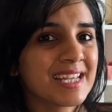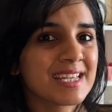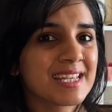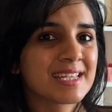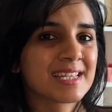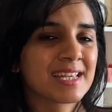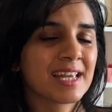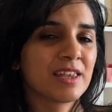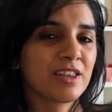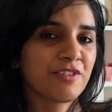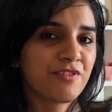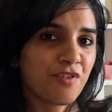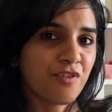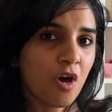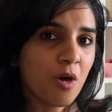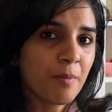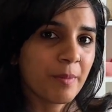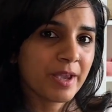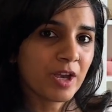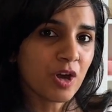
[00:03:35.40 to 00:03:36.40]
is the
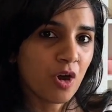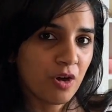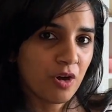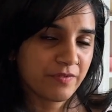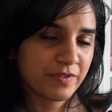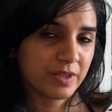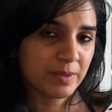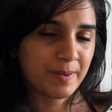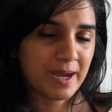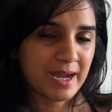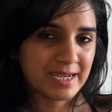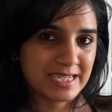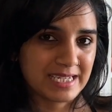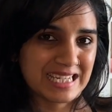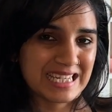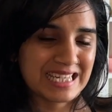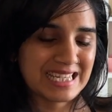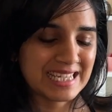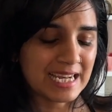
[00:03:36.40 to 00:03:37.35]
forming of the patties.